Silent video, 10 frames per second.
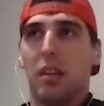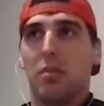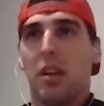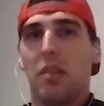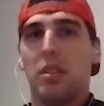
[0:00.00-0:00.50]

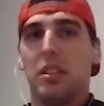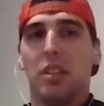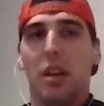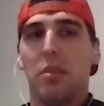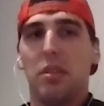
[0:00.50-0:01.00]
I
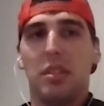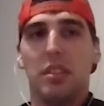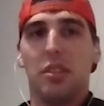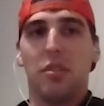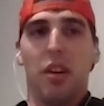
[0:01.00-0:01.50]
wasn't really
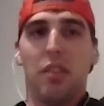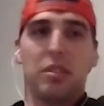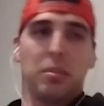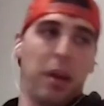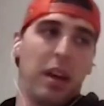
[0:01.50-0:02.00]
so nervous
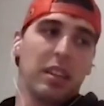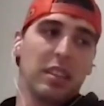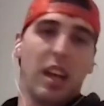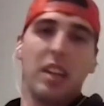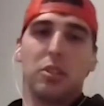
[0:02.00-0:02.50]
about it because
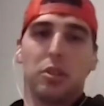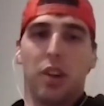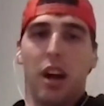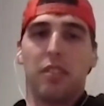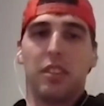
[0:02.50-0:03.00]
I enjoy
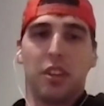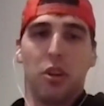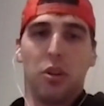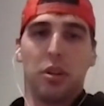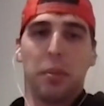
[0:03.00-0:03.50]
traveling and
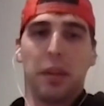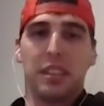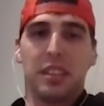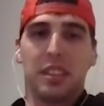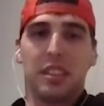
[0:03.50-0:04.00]
going to
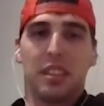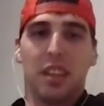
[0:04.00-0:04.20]
places.